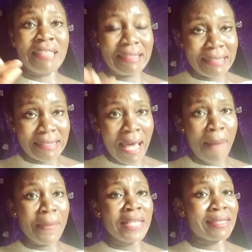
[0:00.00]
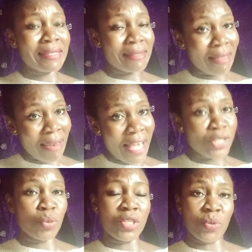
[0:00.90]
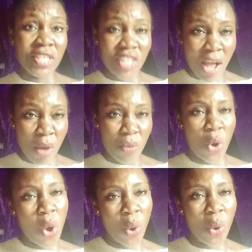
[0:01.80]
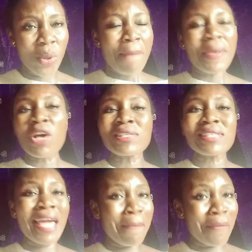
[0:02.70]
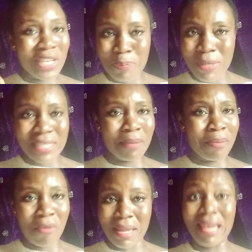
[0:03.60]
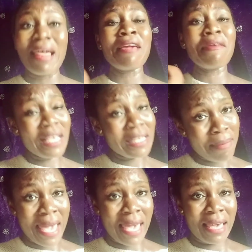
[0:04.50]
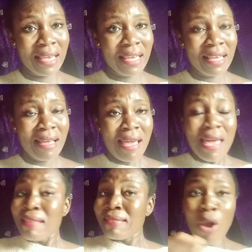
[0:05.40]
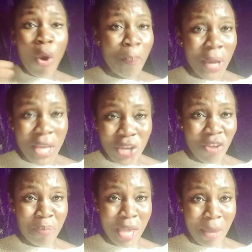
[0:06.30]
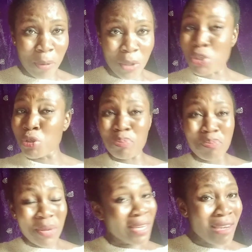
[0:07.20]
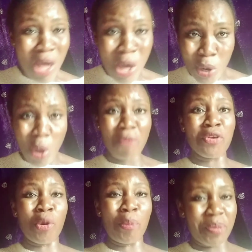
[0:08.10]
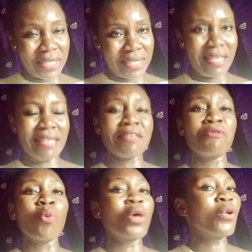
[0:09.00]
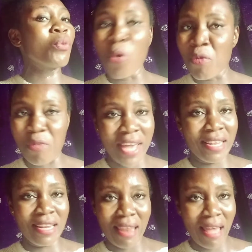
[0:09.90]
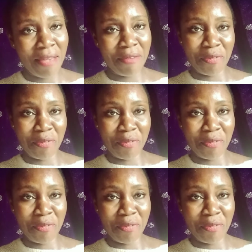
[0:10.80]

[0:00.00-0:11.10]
that determines the length with which I will go, because I am responsible for my life, is me. The opinion of people should be none of your business if you want to go far in life.